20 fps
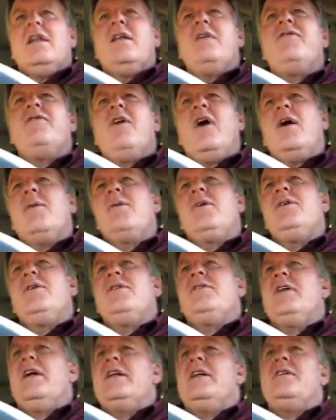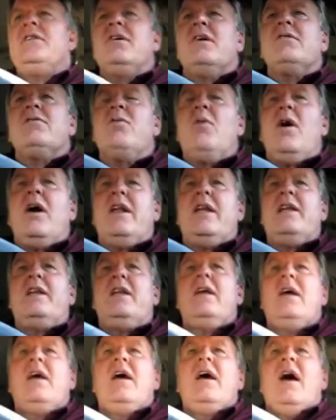the farmer who said he just
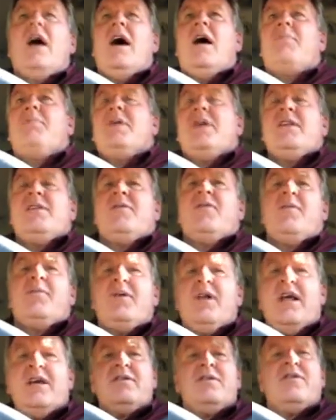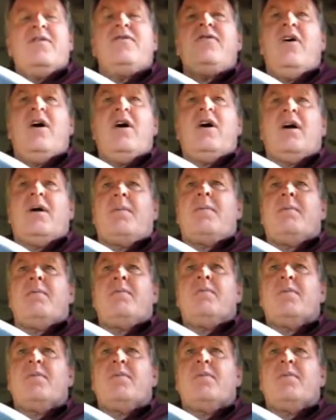wanted a peaceful place to farm,